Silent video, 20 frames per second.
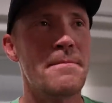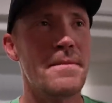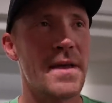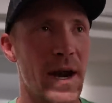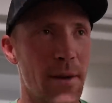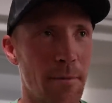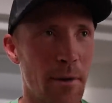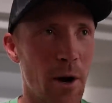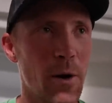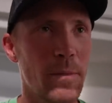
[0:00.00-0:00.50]

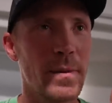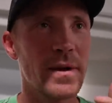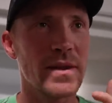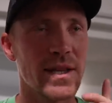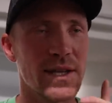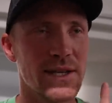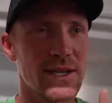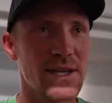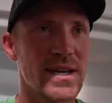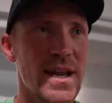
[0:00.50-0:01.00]
And I'm hoping
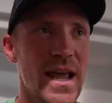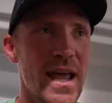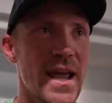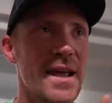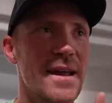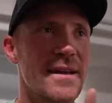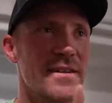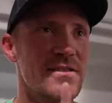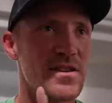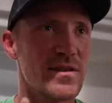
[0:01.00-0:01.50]
that
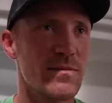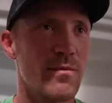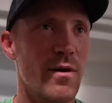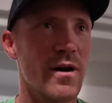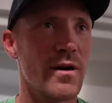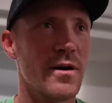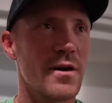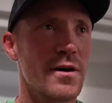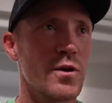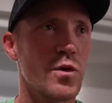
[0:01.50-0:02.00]
today and
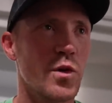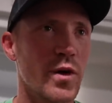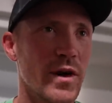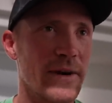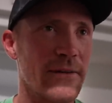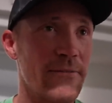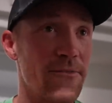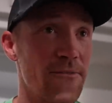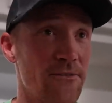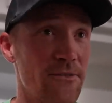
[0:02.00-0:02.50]
tomorrow we're
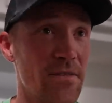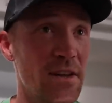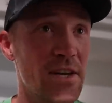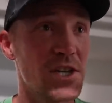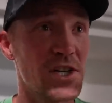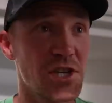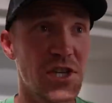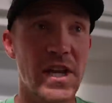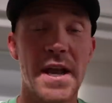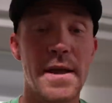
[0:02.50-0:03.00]
gonna
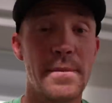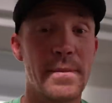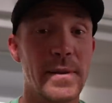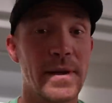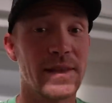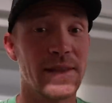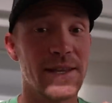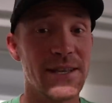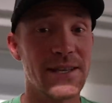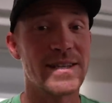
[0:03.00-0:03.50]
finish
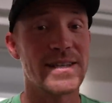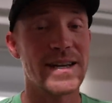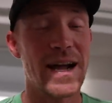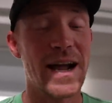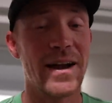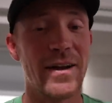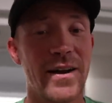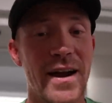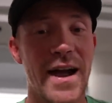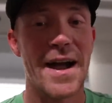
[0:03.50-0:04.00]
taping the
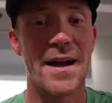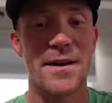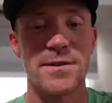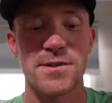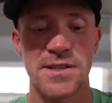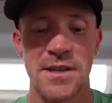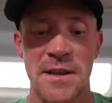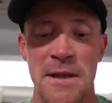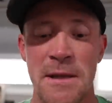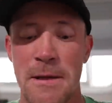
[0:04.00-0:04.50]
entire
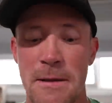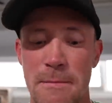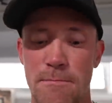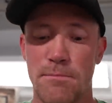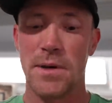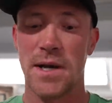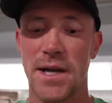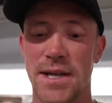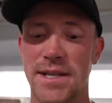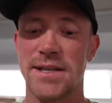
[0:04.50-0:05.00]
house,
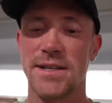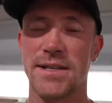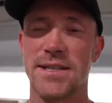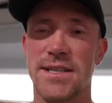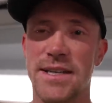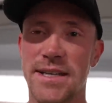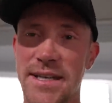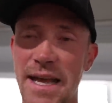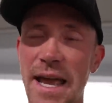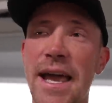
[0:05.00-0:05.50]
but
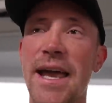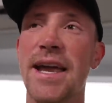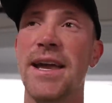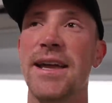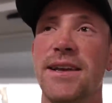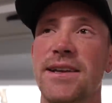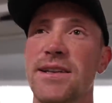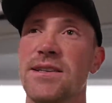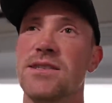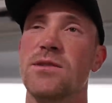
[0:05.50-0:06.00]

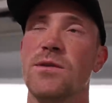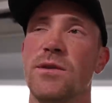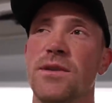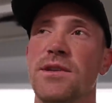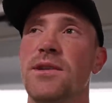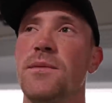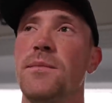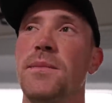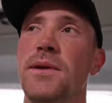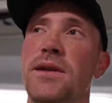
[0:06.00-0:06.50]
today is
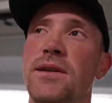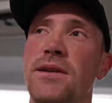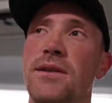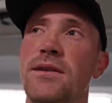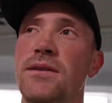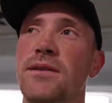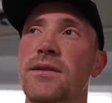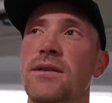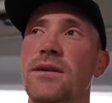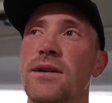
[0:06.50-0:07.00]
going to
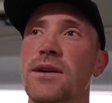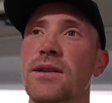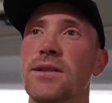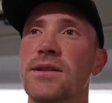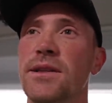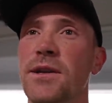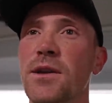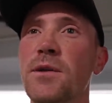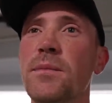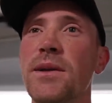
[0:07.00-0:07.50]
be a
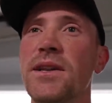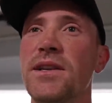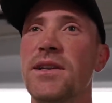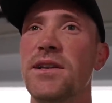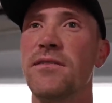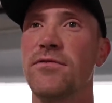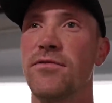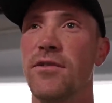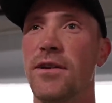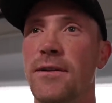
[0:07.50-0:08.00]
little bit
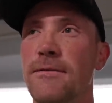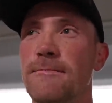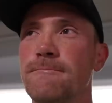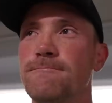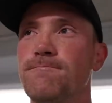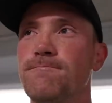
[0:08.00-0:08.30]
different.